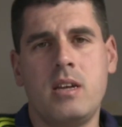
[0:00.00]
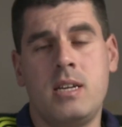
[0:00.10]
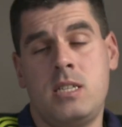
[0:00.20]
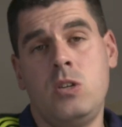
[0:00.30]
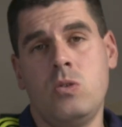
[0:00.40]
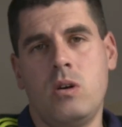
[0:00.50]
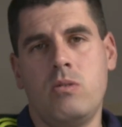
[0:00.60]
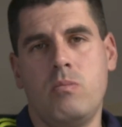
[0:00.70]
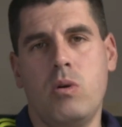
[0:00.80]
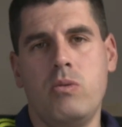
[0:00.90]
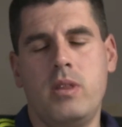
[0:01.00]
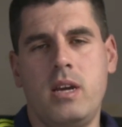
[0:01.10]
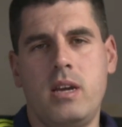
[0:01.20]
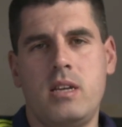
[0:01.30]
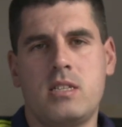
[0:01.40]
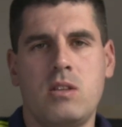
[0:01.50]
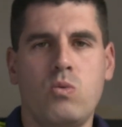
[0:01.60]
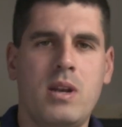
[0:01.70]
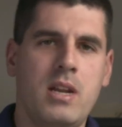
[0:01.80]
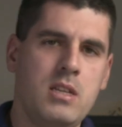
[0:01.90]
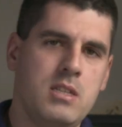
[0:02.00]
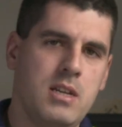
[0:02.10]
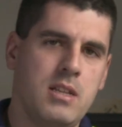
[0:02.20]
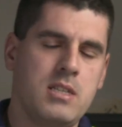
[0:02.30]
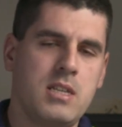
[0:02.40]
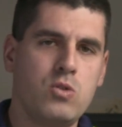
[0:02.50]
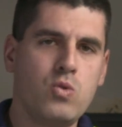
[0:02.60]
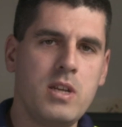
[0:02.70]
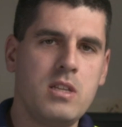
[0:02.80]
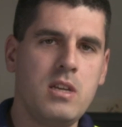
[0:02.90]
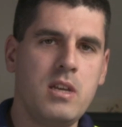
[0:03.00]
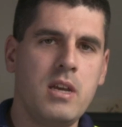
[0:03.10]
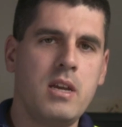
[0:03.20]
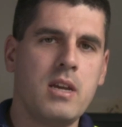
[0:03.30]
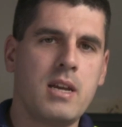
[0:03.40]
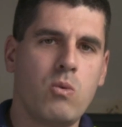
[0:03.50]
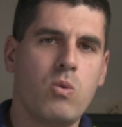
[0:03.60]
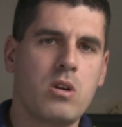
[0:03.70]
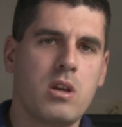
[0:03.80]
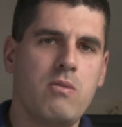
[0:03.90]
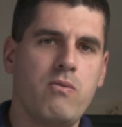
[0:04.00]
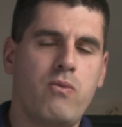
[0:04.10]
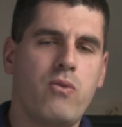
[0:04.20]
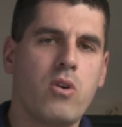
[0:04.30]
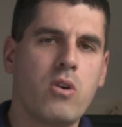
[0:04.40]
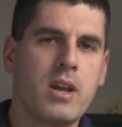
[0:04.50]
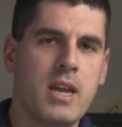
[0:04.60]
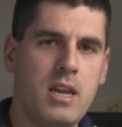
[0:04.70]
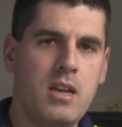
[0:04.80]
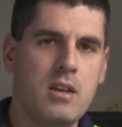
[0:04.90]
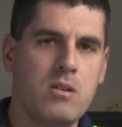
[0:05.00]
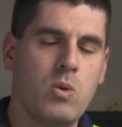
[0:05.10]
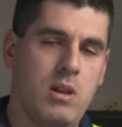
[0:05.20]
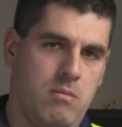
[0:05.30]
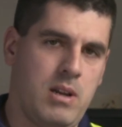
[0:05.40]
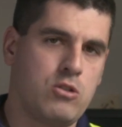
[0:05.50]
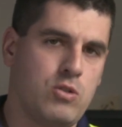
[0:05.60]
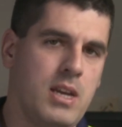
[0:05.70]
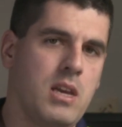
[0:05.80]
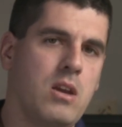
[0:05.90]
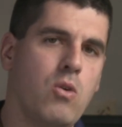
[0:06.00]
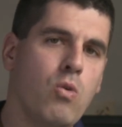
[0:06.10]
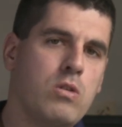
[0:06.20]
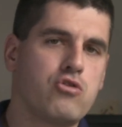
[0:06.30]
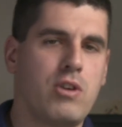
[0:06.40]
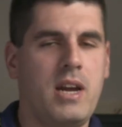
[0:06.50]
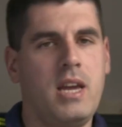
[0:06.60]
as you know, both the Z190 and the Z280 can work in 4K, well, actually Ultra